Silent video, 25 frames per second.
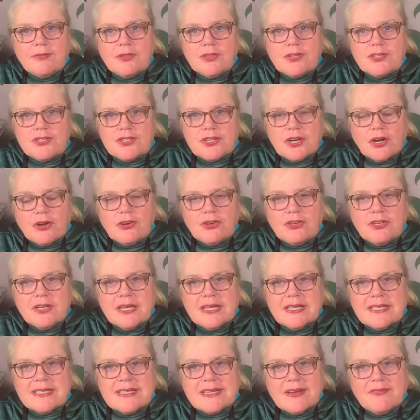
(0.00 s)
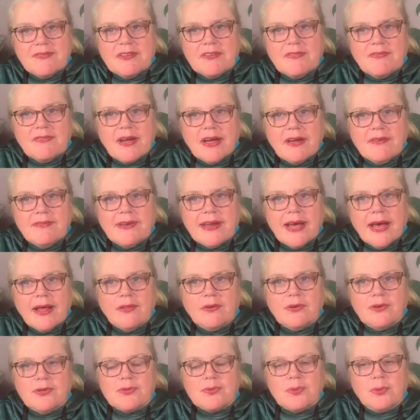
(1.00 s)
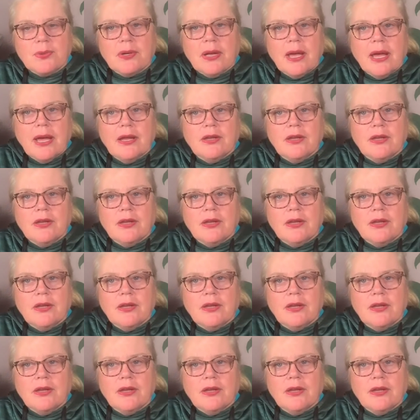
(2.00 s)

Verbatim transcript: for the starter kit, $75,